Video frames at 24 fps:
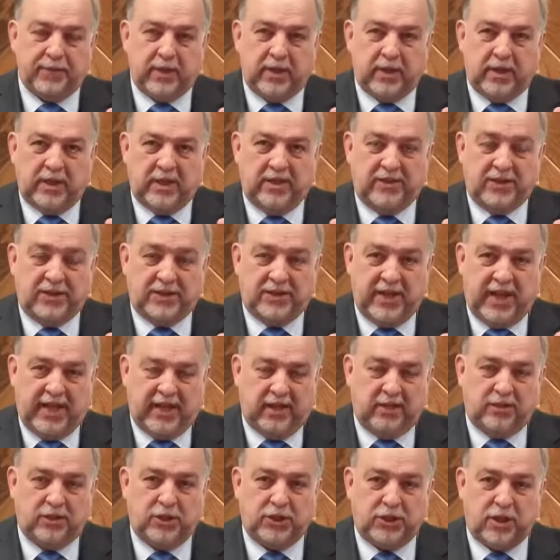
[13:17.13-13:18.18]
in
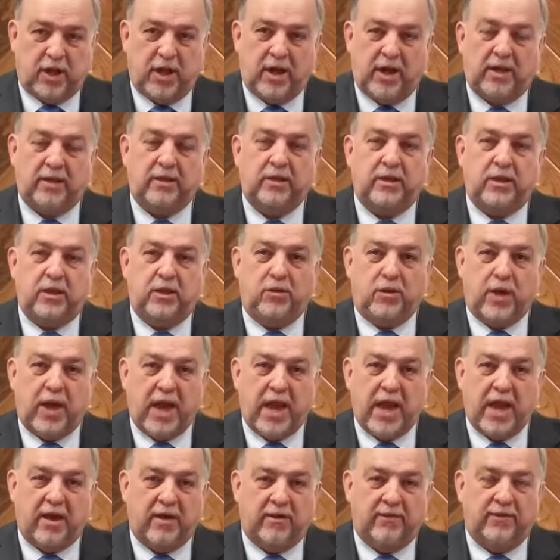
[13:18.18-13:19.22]
Second John, you
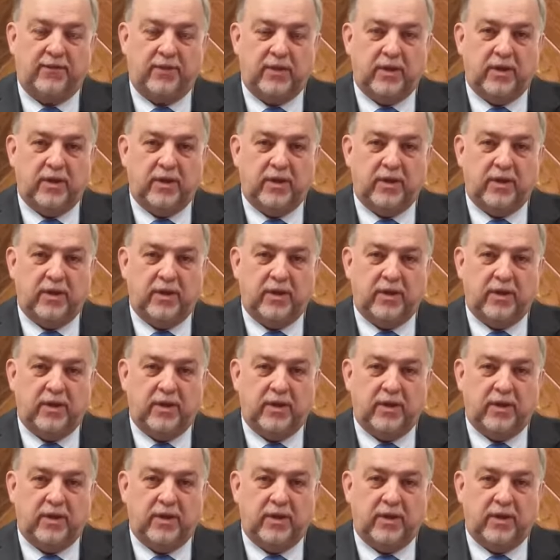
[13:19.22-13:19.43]
have